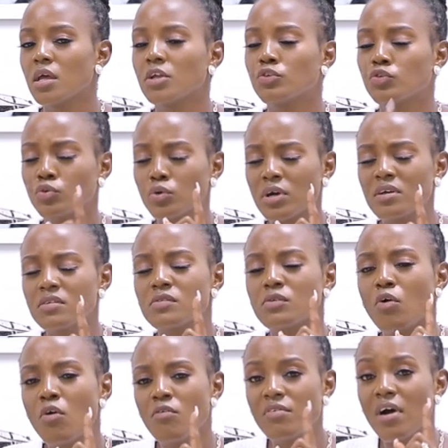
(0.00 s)
It took us
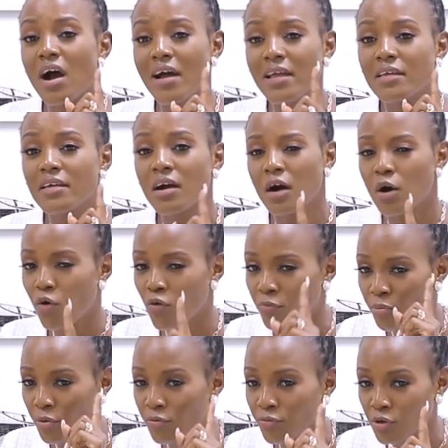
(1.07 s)
over a year
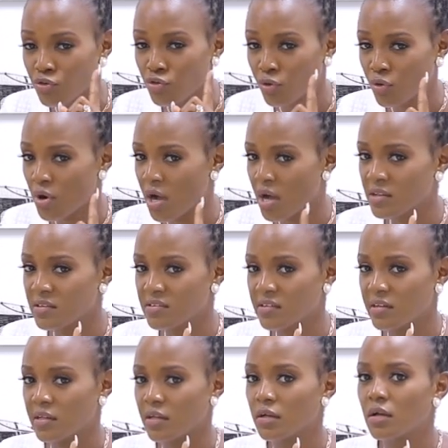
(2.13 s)
of professional
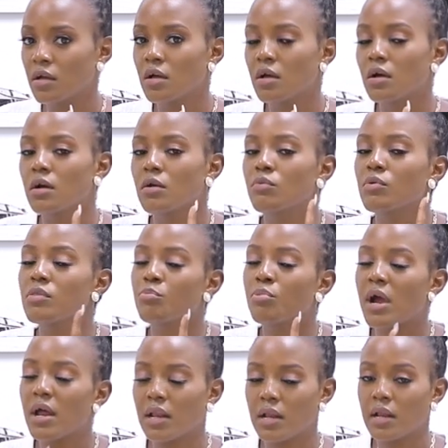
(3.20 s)
counseling with
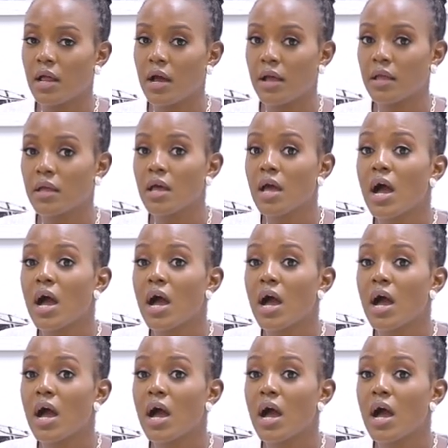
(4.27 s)
Brian and I.